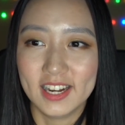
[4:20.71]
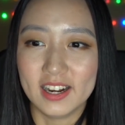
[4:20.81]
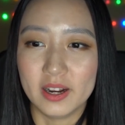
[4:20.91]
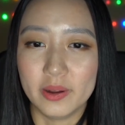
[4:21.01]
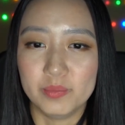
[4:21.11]

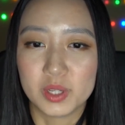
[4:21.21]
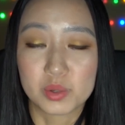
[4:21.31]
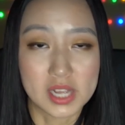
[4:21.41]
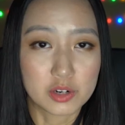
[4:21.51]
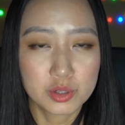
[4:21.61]
It was
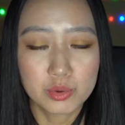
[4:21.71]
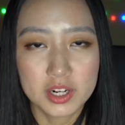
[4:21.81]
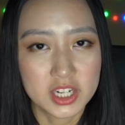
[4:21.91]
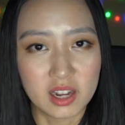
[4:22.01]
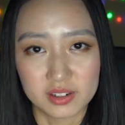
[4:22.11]
actually really
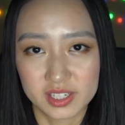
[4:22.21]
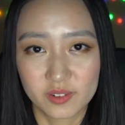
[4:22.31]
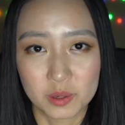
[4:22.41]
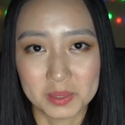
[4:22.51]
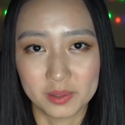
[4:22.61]
challenging
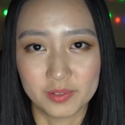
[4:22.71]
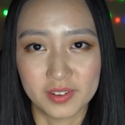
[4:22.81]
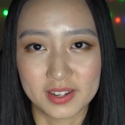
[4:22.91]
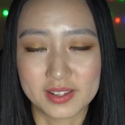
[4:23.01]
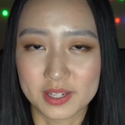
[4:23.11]
for me to
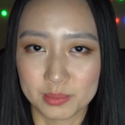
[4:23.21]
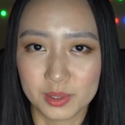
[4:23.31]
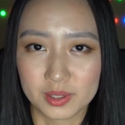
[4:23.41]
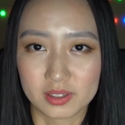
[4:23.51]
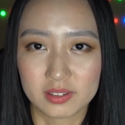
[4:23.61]
find
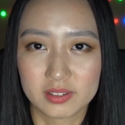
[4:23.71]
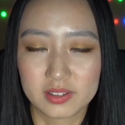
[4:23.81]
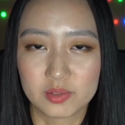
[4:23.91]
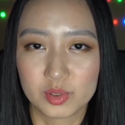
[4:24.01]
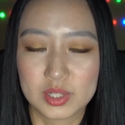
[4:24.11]
similar
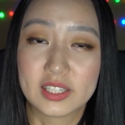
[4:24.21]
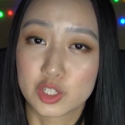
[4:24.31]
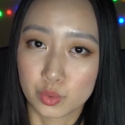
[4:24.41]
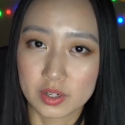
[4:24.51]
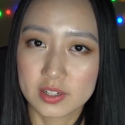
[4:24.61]

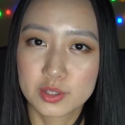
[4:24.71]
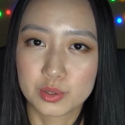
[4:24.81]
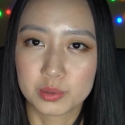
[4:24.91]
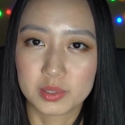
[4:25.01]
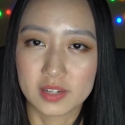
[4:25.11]
English words
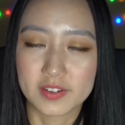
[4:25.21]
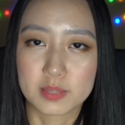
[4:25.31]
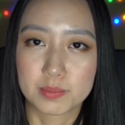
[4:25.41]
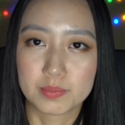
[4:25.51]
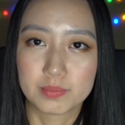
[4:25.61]
to give
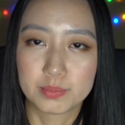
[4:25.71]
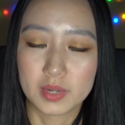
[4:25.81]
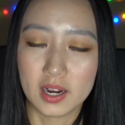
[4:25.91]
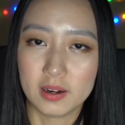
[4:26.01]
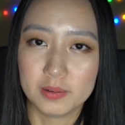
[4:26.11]
us
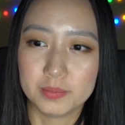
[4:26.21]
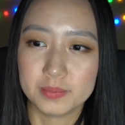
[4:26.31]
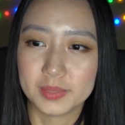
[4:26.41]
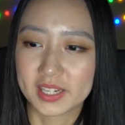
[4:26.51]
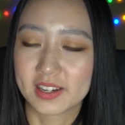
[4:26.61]

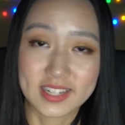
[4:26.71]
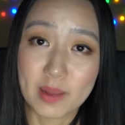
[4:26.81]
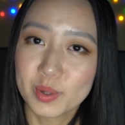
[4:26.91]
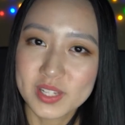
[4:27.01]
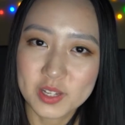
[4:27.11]
like
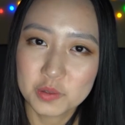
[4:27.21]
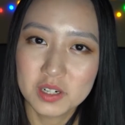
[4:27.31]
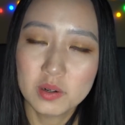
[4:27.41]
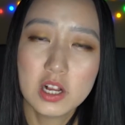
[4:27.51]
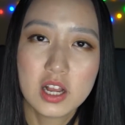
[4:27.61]
examples as
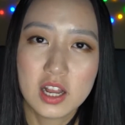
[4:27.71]
well,